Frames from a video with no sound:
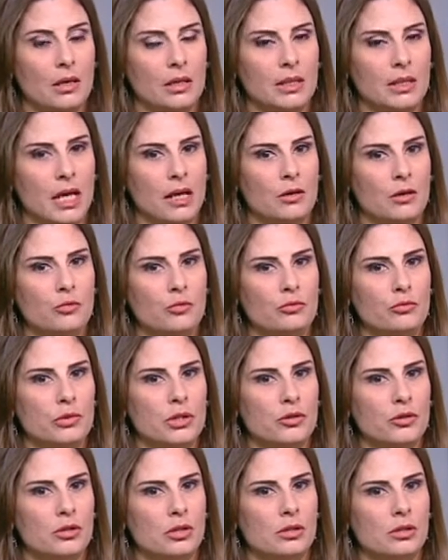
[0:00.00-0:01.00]
now,
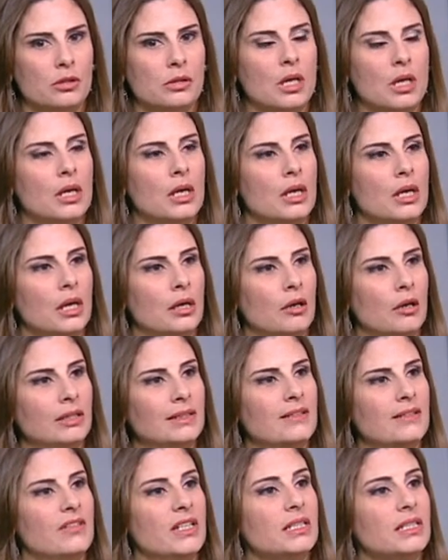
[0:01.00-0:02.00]
which is
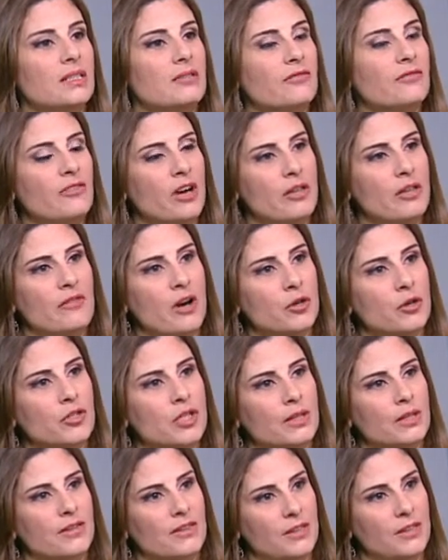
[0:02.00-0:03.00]
cultivating
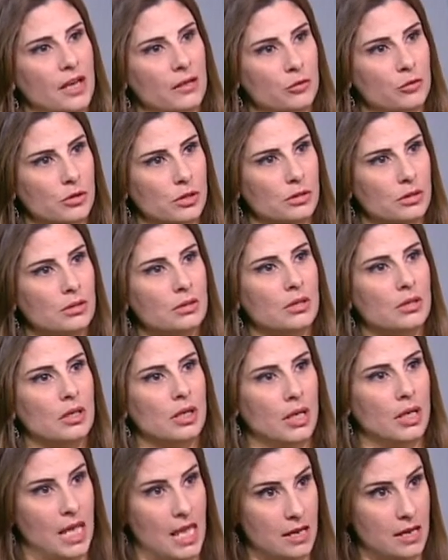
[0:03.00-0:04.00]
500,000
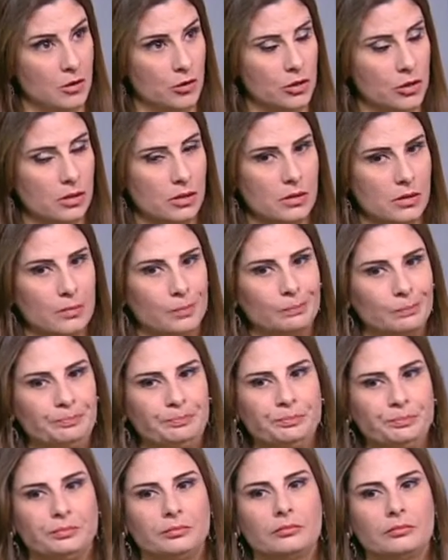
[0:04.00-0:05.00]
acres.
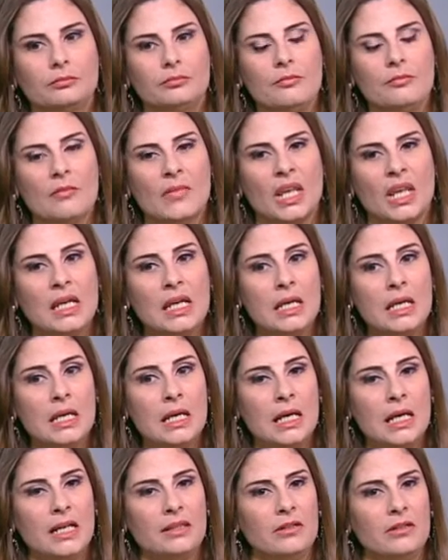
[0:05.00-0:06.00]

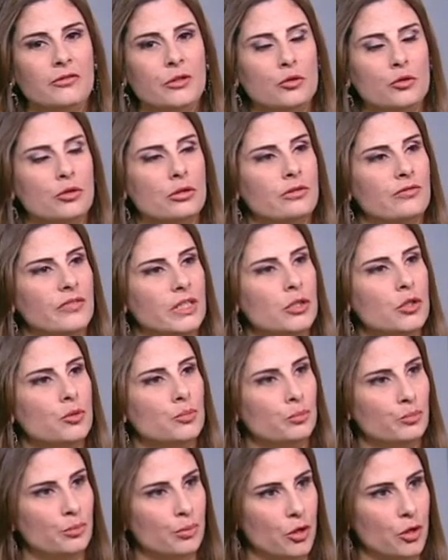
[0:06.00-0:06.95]
And the Future of Egypt